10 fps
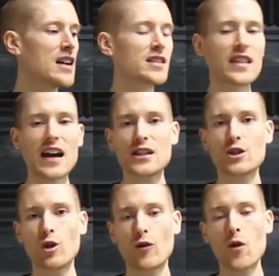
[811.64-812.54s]
So that is
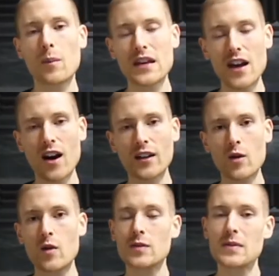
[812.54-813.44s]
short for
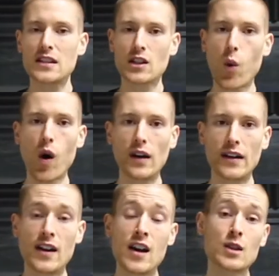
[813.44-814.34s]
piano, which means
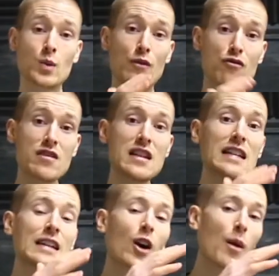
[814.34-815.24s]
quiet. So we've
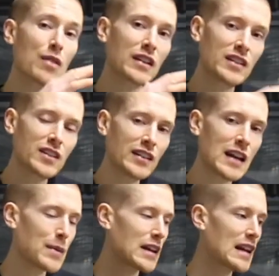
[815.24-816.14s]
really got to bring the
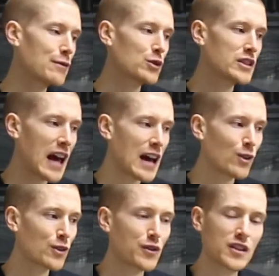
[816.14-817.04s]
dynamic level
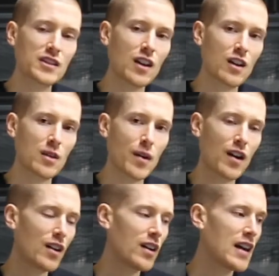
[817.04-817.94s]
down for the start of the
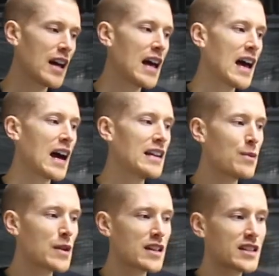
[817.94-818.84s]
bar. And then
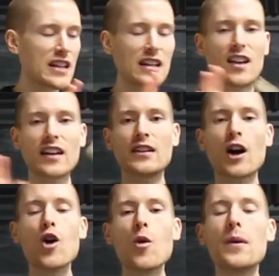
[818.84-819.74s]
we can see like an
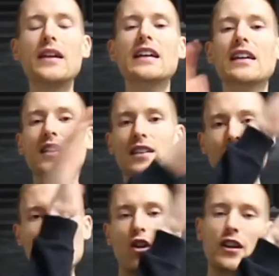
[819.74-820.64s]
opening
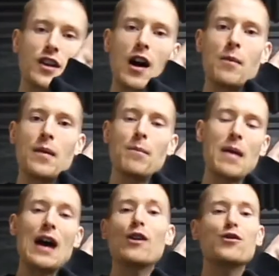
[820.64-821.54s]
crocodile
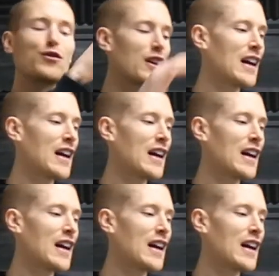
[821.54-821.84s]
mouth.